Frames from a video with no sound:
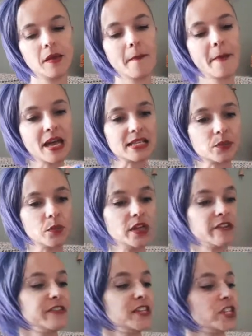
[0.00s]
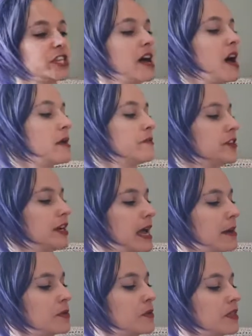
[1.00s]
But we are finished that. I'm very
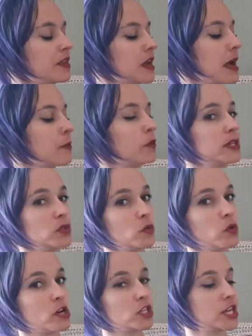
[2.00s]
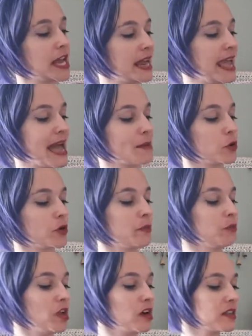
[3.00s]
happy with it. I'm going to wash and I am going to
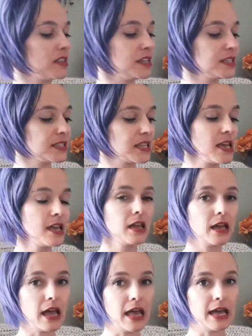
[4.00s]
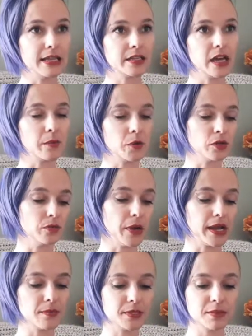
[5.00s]
block this. And I'm going to
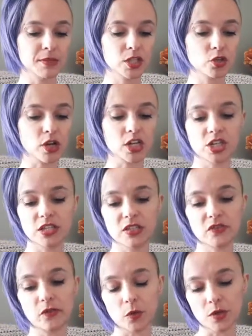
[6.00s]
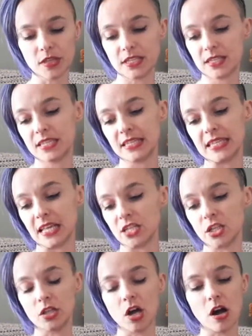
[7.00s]
write up some instructions for this to send
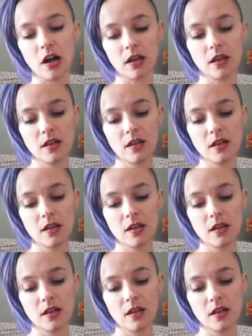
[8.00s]
along